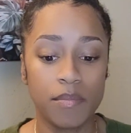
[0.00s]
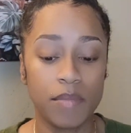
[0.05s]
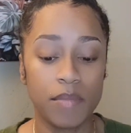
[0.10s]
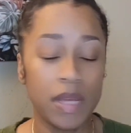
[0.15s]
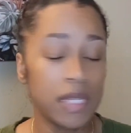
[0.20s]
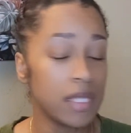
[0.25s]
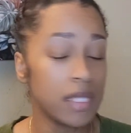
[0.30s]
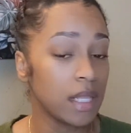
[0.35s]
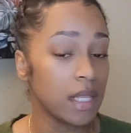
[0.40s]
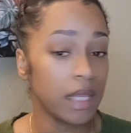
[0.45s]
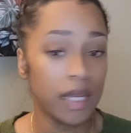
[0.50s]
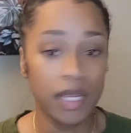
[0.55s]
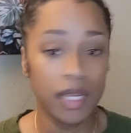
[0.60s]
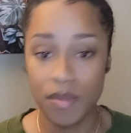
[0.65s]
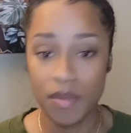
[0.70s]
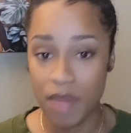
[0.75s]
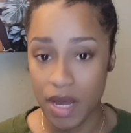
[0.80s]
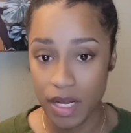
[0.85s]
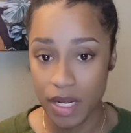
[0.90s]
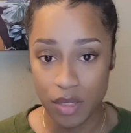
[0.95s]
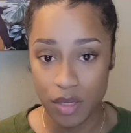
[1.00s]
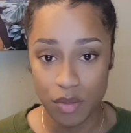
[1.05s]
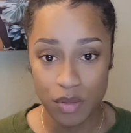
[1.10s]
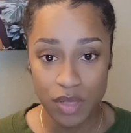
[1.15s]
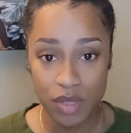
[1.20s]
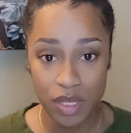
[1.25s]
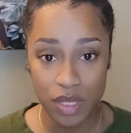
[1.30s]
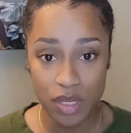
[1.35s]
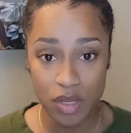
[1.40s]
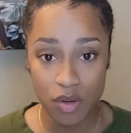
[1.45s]
basically anybody
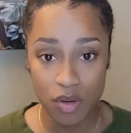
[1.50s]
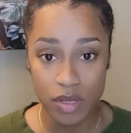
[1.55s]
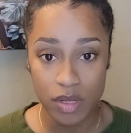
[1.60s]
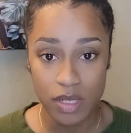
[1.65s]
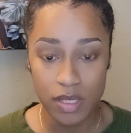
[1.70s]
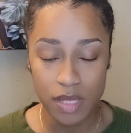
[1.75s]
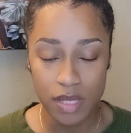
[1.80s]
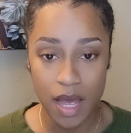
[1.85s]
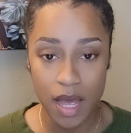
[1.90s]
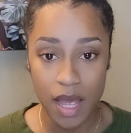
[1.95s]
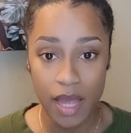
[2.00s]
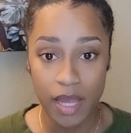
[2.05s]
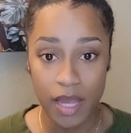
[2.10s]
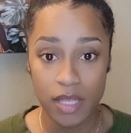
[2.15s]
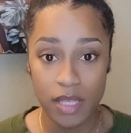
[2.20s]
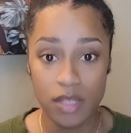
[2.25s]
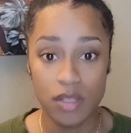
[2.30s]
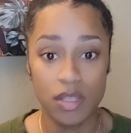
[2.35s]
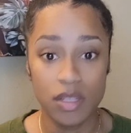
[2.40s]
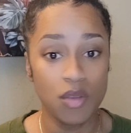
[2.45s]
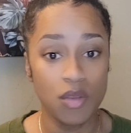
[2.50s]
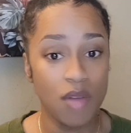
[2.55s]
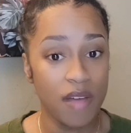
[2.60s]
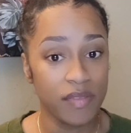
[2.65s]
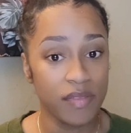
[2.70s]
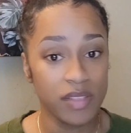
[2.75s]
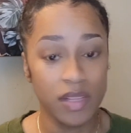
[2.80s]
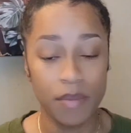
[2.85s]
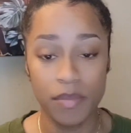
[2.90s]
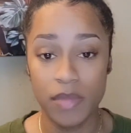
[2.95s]
using your designs, or you
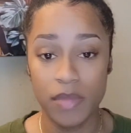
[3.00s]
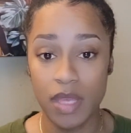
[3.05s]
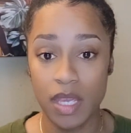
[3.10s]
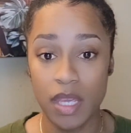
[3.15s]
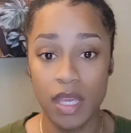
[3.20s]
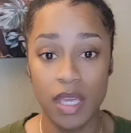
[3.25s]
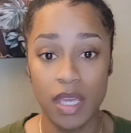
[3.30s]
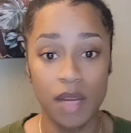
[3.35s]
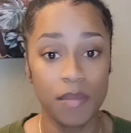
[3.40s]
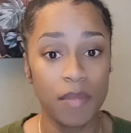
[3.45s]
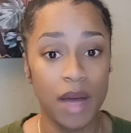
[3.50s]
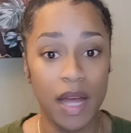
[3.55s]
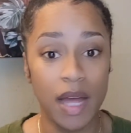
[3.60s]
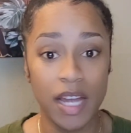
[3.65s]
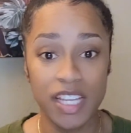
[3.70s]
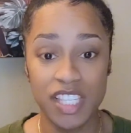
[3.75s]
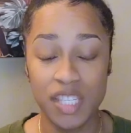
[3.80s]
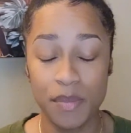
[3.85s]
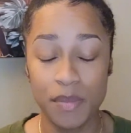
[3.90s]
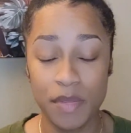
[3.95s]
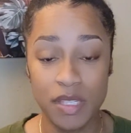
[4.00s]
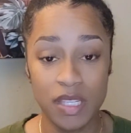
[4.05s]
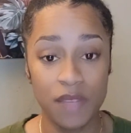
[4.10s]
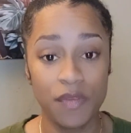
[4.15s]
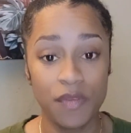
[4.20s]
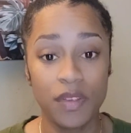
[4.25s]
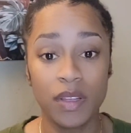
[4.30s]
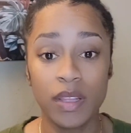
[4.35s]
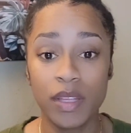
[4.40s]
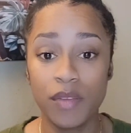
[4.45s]
have something in mind
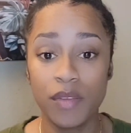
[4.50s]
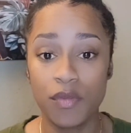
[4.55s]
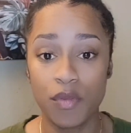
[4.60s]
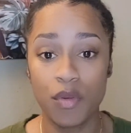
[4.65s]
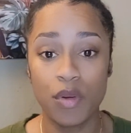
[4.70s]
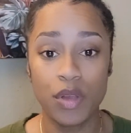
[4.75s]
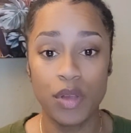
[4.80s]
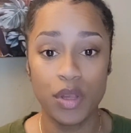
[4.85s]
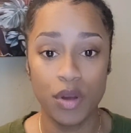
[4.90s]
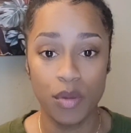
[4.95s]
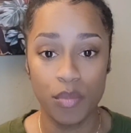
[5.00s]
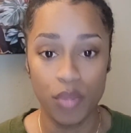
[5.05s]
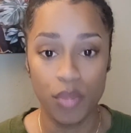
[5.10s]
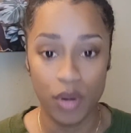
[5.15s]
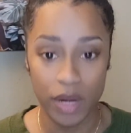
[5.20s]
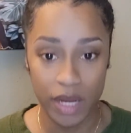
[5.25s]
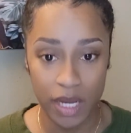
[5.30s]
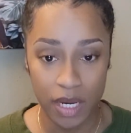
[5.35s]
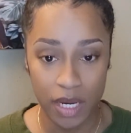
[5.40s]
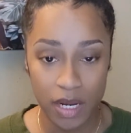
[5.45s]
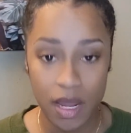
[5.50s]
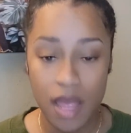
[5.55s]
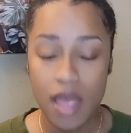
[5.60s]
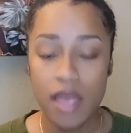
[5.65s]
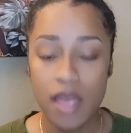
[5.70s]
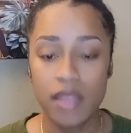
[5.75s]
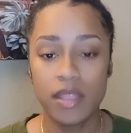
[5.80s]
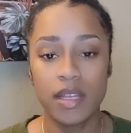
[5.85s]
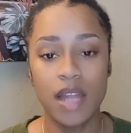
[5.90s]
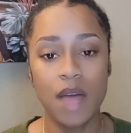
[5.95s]
specifically for your brand,
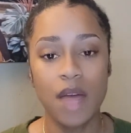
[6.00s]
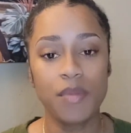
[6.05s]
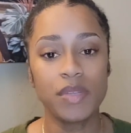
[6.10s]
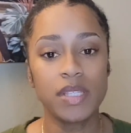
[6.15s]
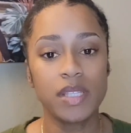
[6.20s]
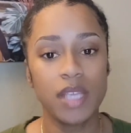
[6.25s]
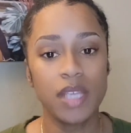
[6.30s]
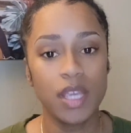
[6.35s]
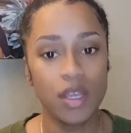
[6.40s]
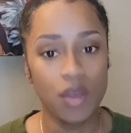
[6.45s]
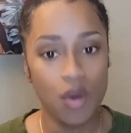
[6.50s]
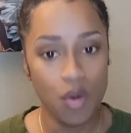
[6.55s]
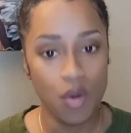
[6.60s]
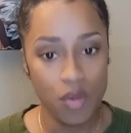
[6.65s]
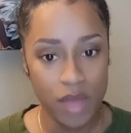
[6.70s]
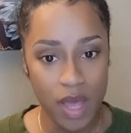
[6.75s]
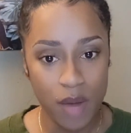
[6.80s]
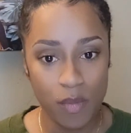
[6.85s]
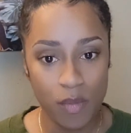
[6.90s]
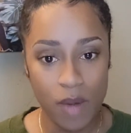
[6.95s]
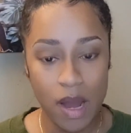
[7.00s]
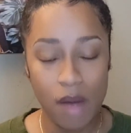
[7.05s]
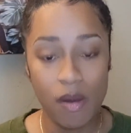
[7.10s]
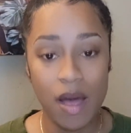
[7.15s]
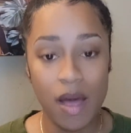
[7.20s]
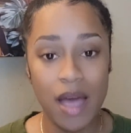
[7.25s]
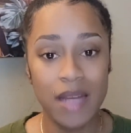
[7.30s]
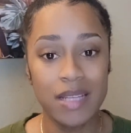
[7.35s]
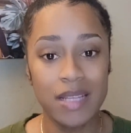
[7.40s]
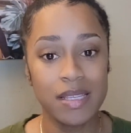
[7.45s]
then I would say go that
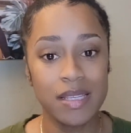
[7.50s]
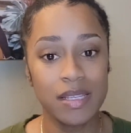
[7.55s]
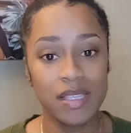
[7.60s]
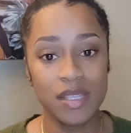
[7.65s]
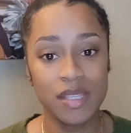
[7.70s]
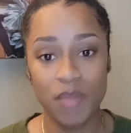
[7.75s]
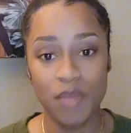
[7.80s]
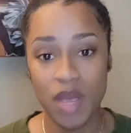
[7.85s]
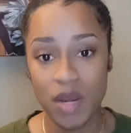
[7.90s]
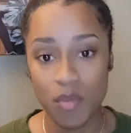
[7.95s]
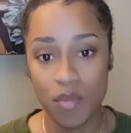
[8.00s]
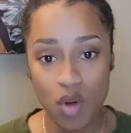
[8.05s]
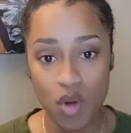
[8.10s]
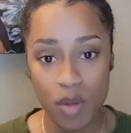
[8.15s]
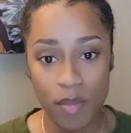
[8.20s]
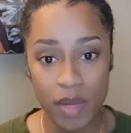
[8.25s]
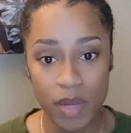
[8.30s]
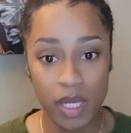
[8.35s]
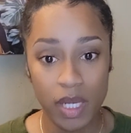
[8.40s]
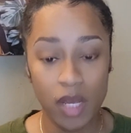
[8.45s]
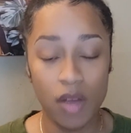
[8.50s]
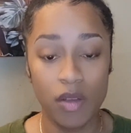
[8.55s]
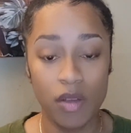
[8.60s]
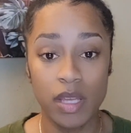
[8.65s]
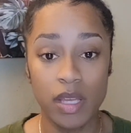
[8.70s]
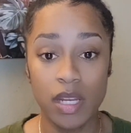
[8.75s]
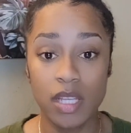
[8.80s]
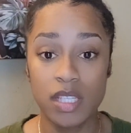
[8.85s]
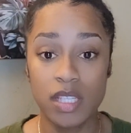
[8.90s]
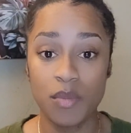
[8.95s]
route. Honestly, spend more money on
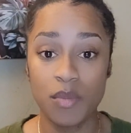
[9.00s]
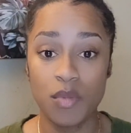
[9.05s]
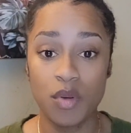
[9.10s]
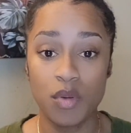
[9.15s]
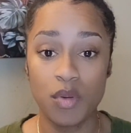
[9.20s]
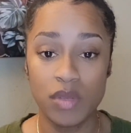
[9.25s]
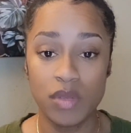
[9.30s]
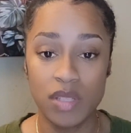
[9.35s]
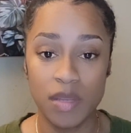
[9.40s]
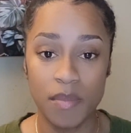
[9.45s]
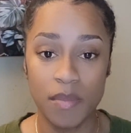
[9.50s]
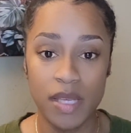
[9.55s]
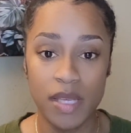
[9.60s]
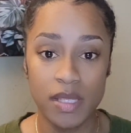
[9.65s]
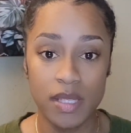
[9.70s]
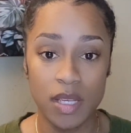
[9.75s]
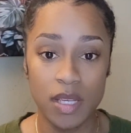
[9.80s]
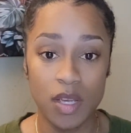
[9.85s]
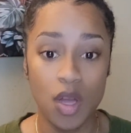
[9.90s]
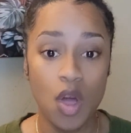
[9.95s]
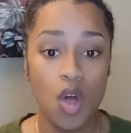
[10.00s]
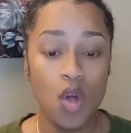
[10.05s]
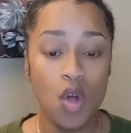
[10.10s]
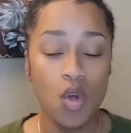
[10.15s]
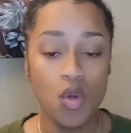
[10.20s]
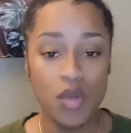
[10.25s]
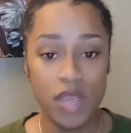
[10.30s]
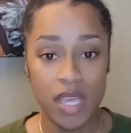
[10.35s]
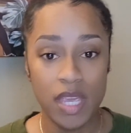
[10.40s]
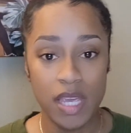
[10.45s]
getting someone who's domestic,
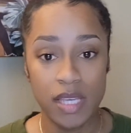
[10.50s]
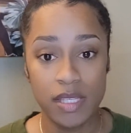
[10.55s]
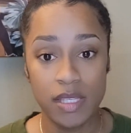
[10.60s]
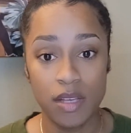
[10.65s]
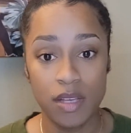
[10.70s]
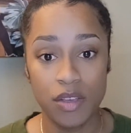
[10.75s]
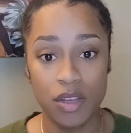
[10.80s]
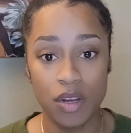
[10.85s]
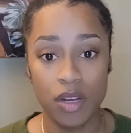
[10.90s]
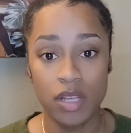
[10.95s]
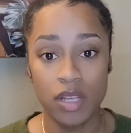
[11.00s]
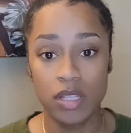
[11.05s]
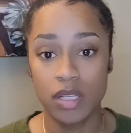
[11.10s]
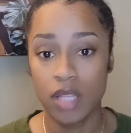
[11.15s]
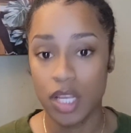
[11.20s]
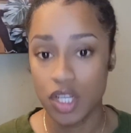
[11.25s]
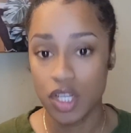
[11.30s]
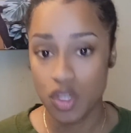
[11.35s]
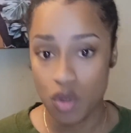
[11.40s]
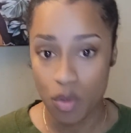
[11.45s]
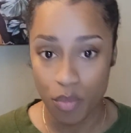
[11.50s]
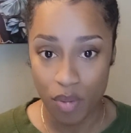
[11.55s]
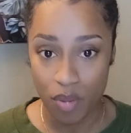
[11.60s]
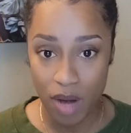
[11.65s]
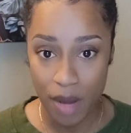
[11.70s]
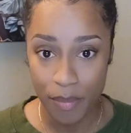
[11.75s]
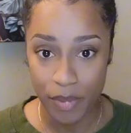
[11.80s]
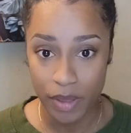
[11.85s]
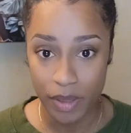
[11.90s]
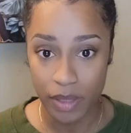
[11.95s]
who can't sell your intellectual
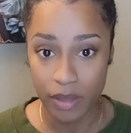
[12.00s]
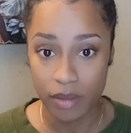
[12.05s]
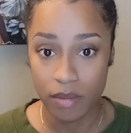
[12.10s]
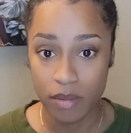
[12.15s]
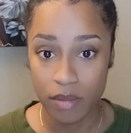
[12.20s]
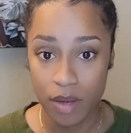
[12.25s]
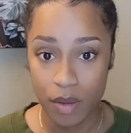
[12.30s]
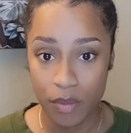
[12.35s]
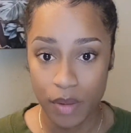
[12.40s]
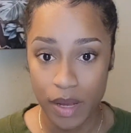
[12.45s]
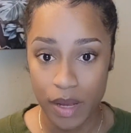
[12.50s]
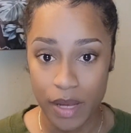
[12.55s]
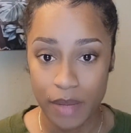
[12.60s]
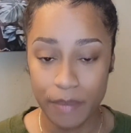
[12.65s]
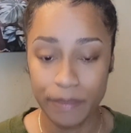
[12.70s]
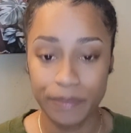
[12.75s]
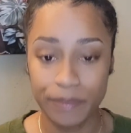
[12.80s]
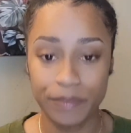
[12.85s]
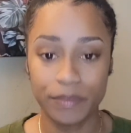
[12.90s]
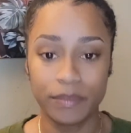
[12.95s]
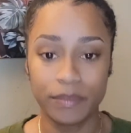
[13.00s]
property. Okay?